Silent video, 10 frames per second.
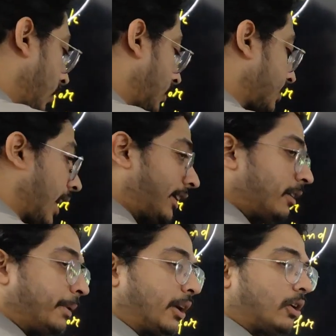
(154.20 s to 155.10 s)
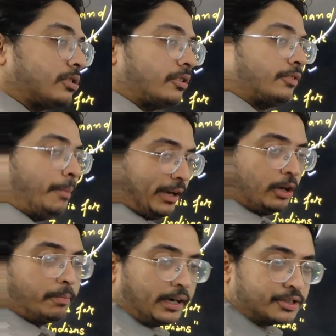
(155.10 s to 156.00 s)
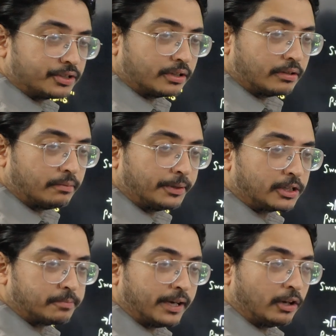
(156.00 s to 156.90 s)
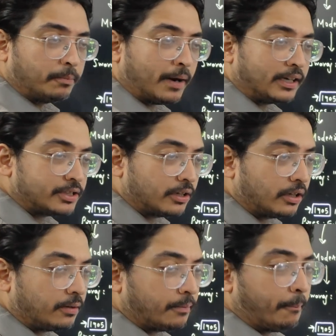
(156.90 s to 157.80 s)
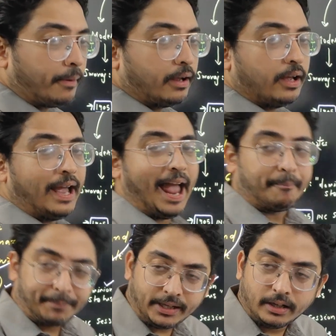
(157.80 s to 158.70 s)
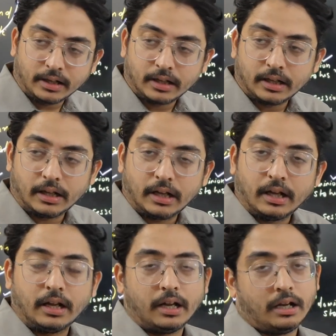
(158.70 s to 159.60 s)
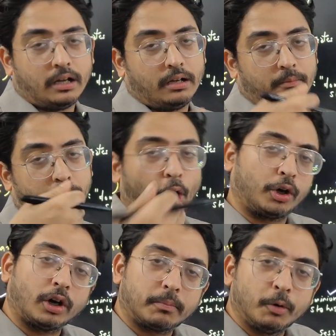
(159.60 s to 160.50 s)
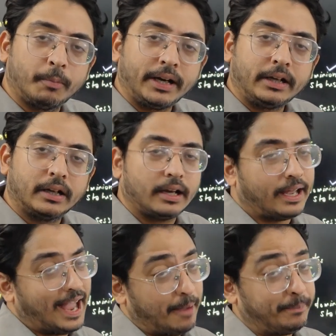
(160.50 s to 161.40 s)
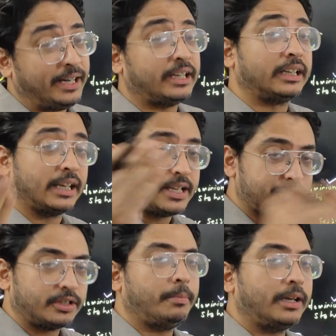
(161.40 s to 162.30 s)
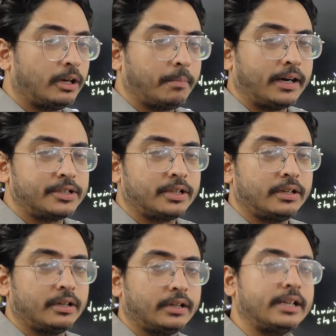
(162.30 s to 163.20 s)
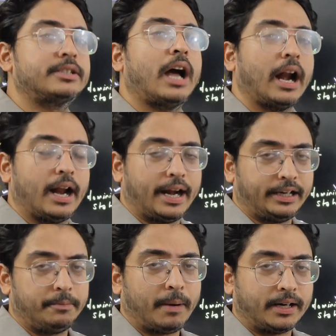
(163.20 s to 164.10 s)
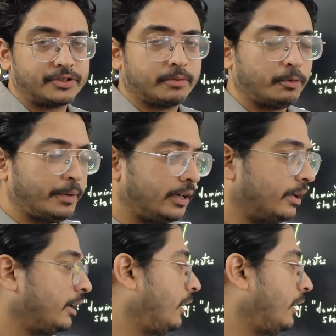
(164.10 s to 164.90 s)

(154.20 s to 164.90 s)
all started because of the Bengal partition. Because Bengal partition happened, boycott movement happened against the Bengal partition, that is the anti-partition movement,